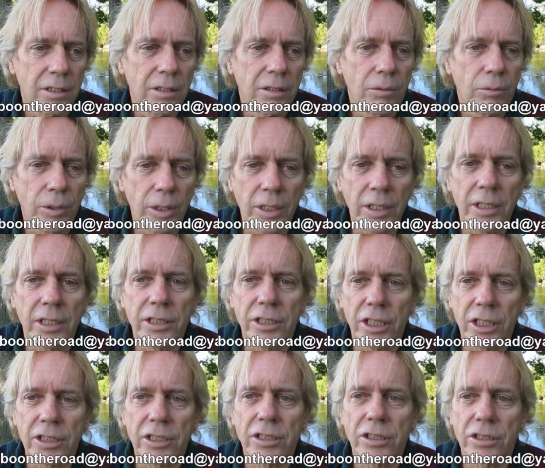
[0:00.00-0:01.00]
really
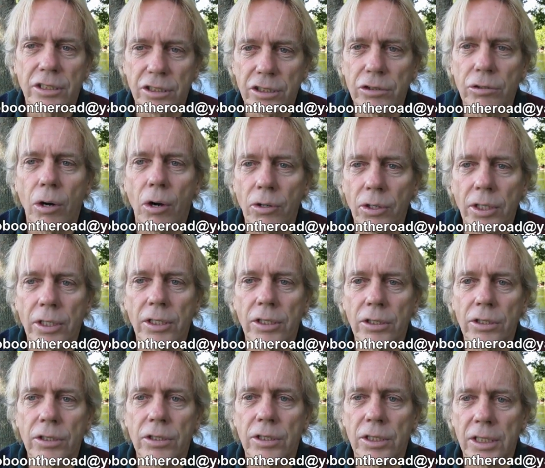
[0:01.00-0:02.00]
just stroking
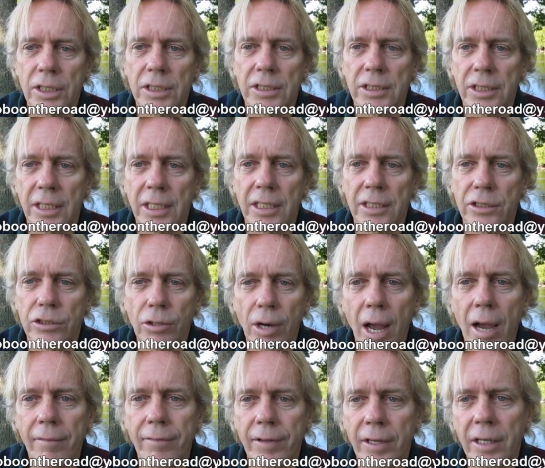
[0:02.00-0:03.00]
you to get
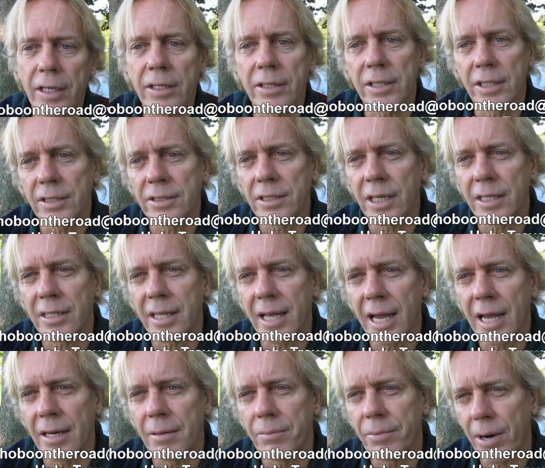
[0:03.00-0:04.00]
traffic and things like
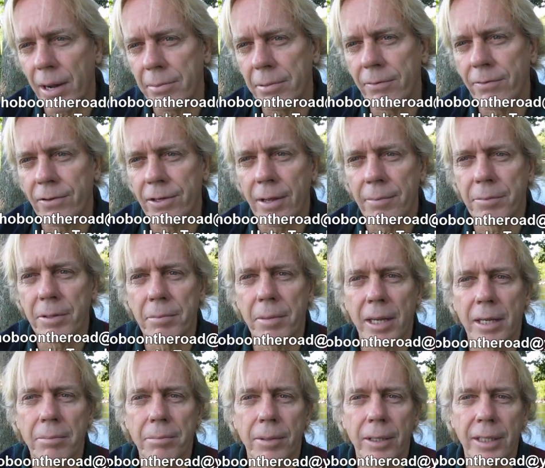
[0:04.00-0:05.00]
that, and probably for them to
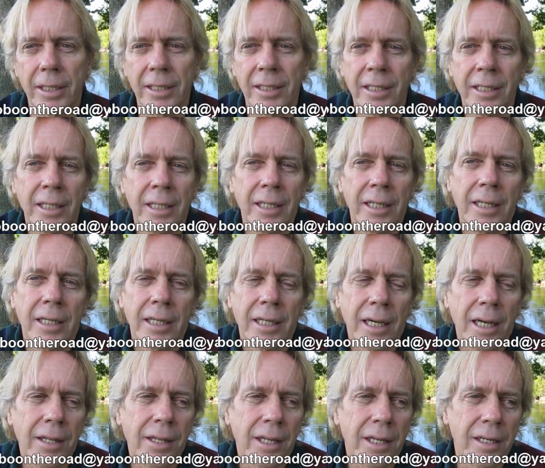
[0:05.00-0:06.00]
make money.
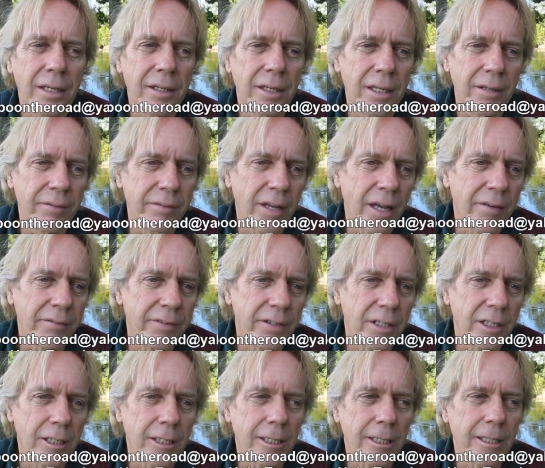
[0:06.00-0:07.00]
And then
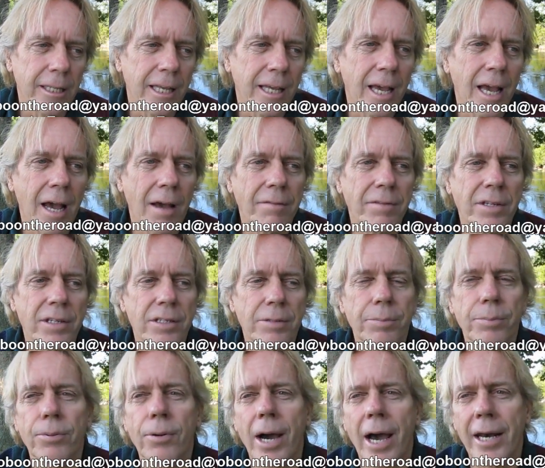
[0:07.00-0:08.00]
inevitably they have these
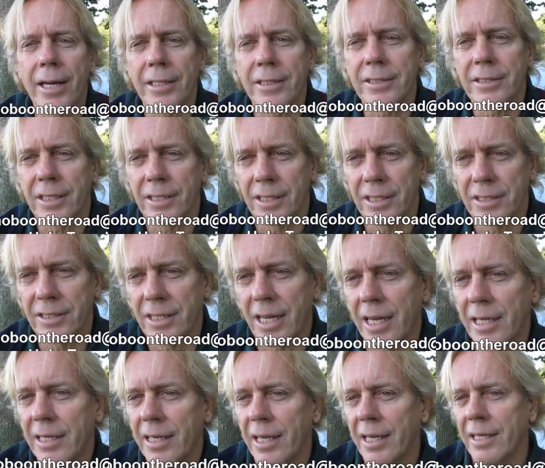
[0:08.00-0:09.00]
products on the
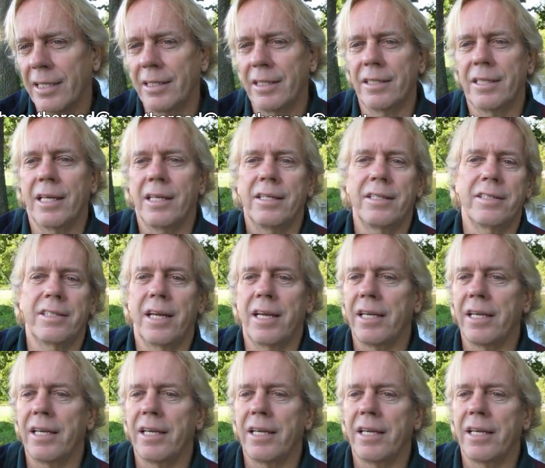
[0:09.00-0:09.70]
sideline that they say